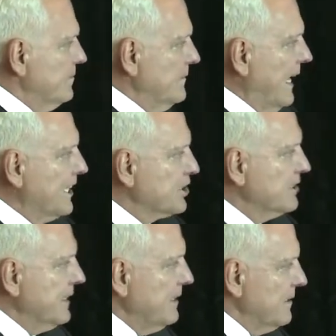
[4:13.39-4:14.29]

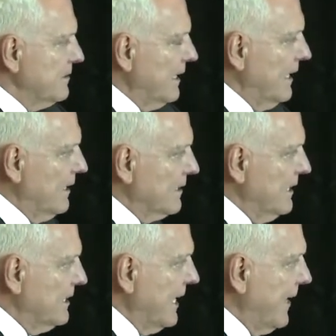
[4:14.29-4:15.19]
Nationally,
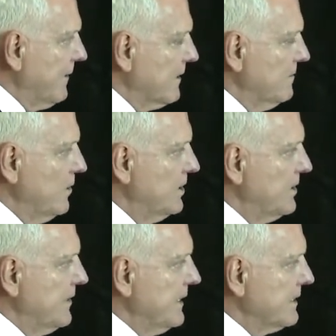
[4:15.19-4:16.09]
again, Alec alluded
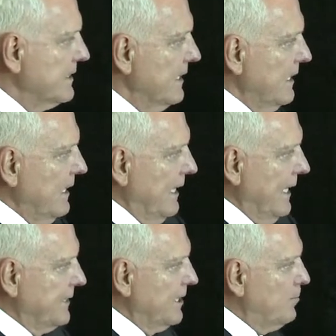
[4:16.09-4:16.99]
to this,
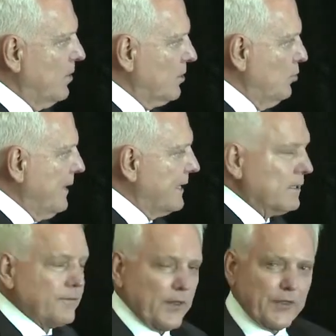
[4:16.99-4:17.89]
Aetna bought Humana
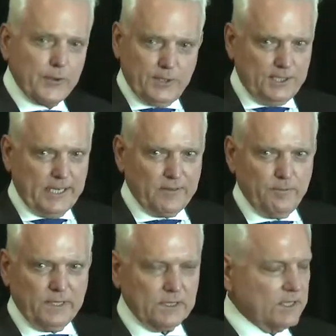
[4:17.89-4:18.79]
for $37
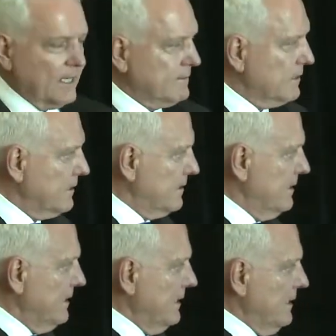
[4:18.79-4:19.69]
billion,
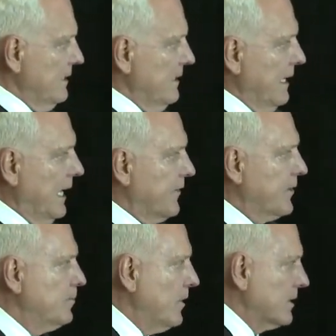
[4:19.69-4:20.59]

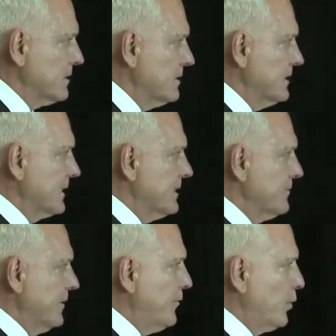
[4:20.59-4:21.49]
Anthem bought Cigna
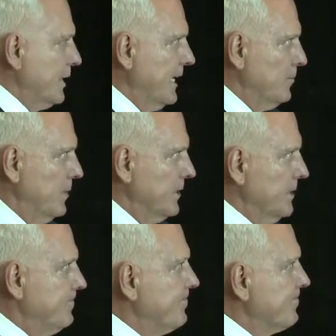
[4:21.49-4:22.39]
for $48
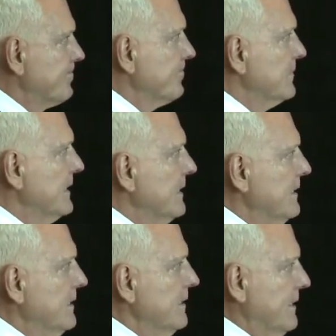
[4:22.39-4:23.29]
billion.
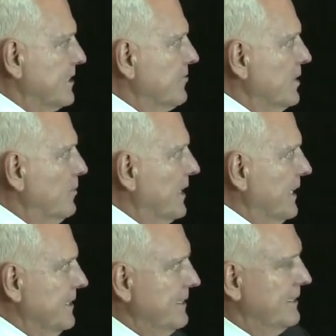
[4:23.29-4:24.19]
That's real money.